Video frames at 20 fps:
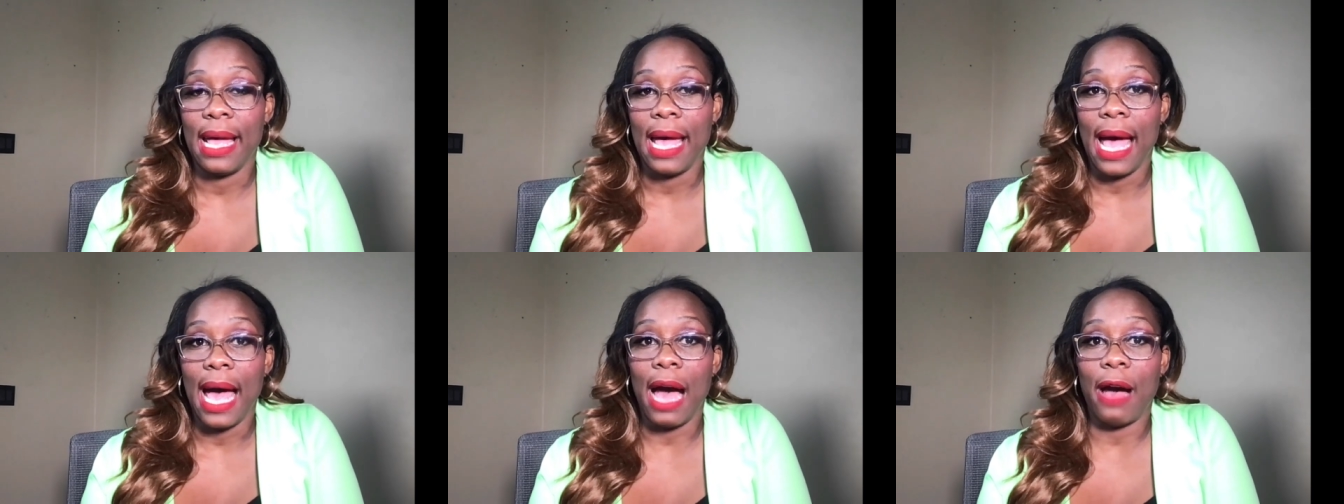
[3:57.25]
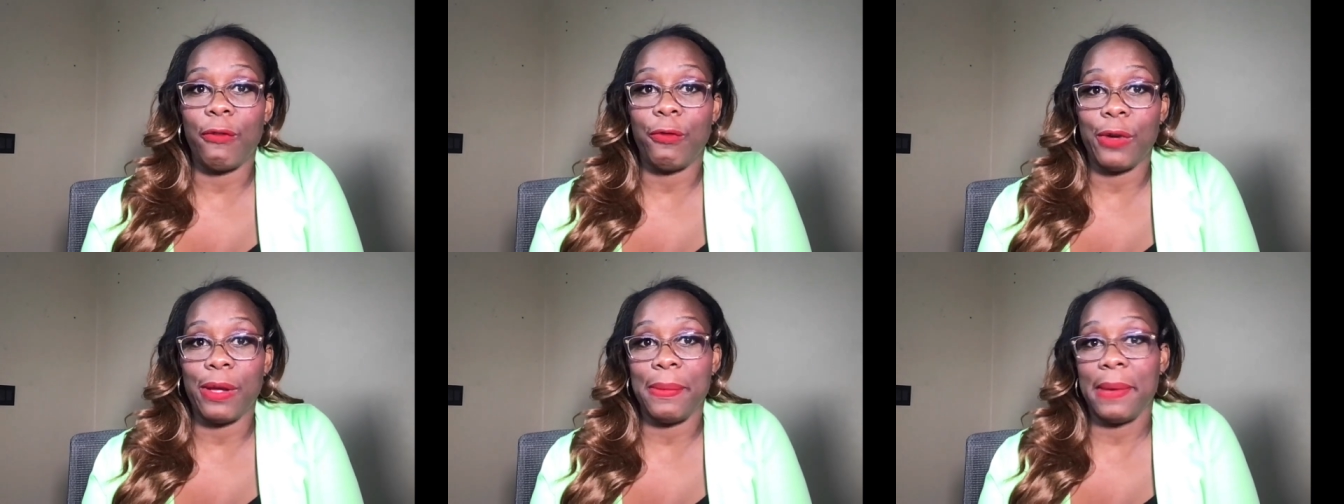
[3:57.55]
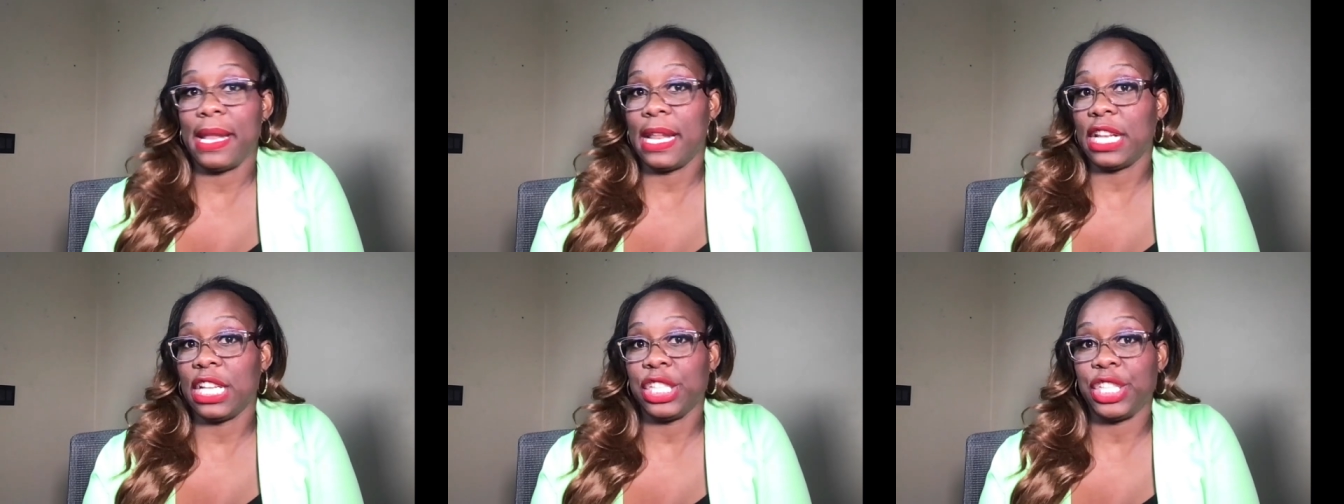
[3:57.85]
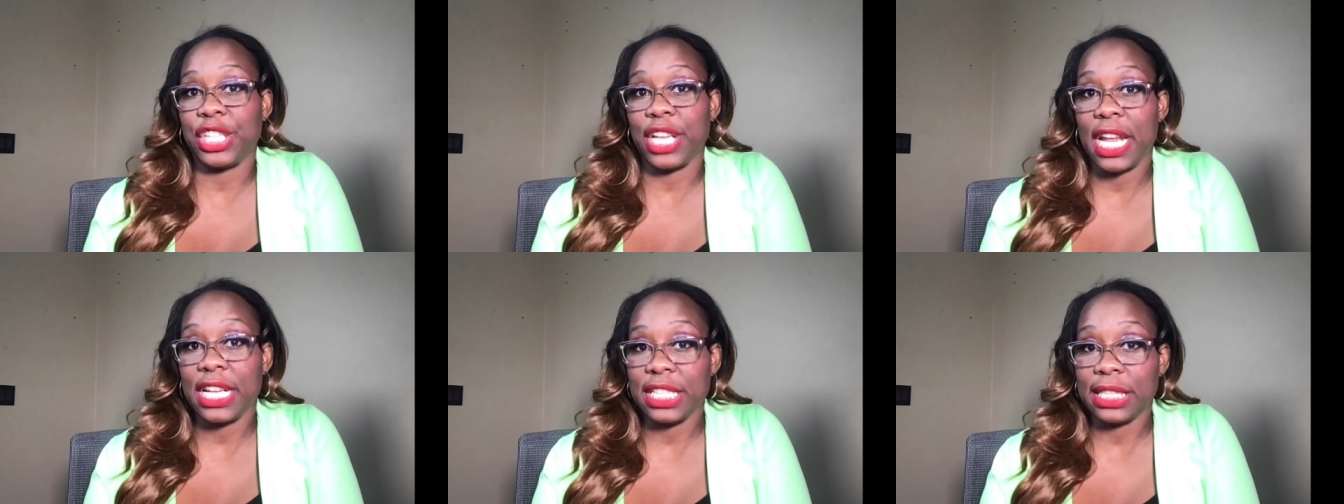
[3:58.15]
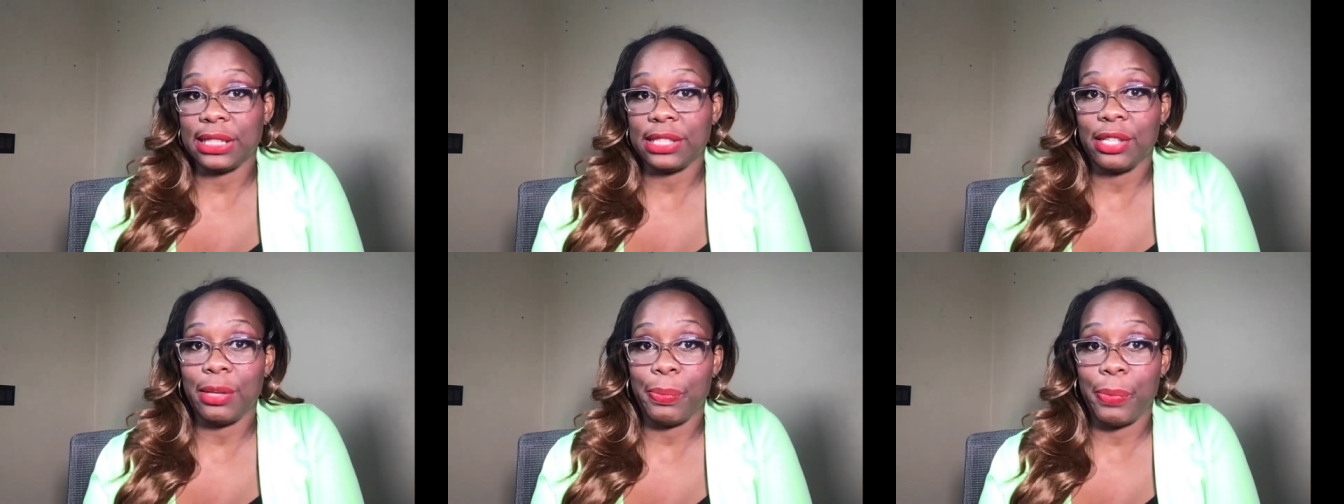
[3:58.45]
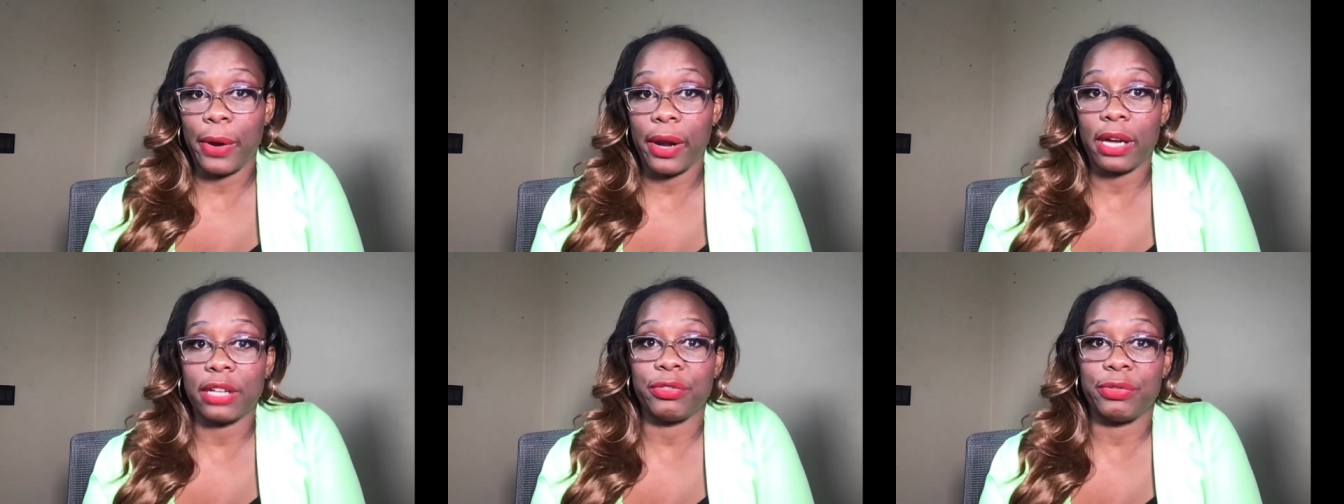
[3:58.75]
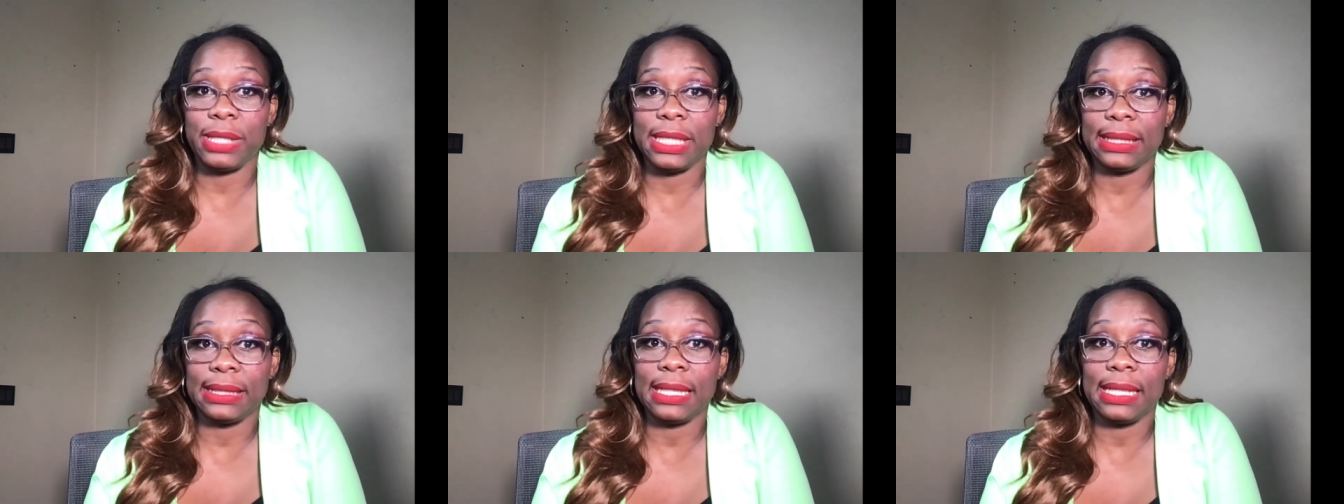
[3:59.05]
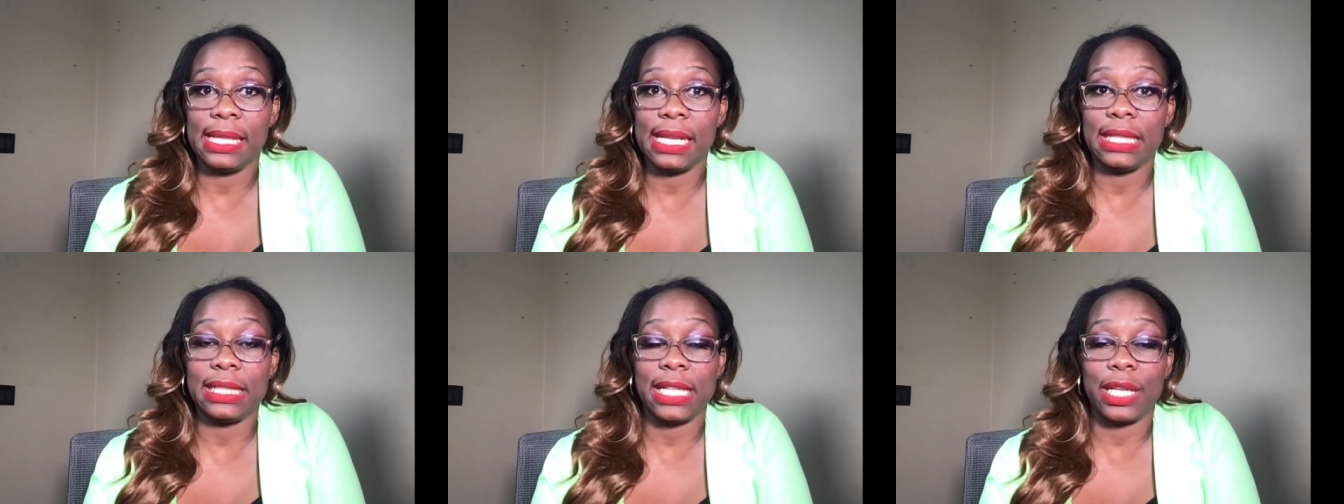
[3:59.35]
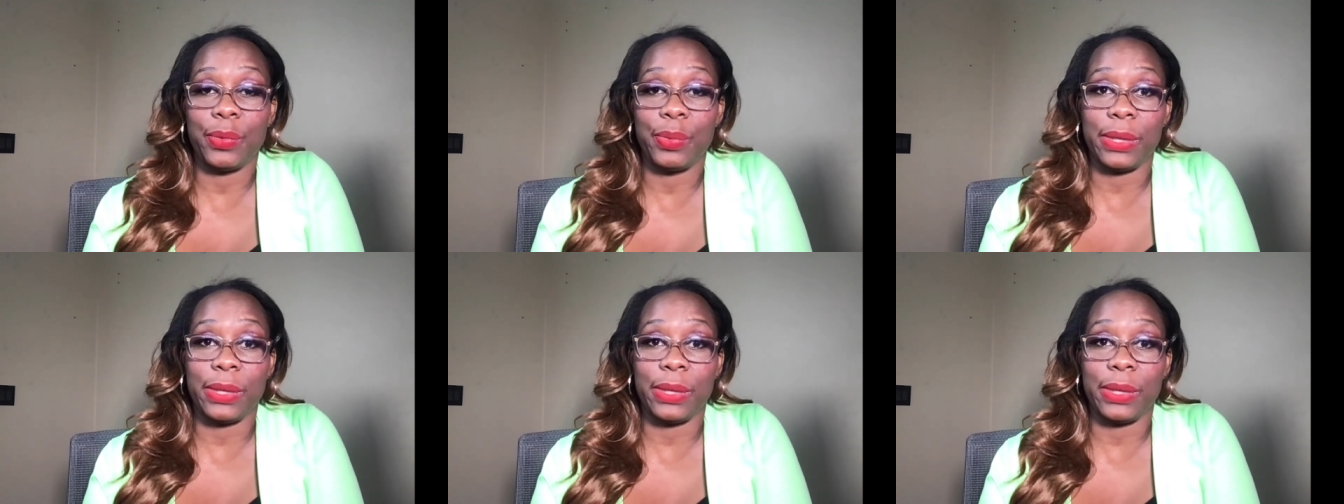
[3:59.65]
Have we made any changes to the product recently? Did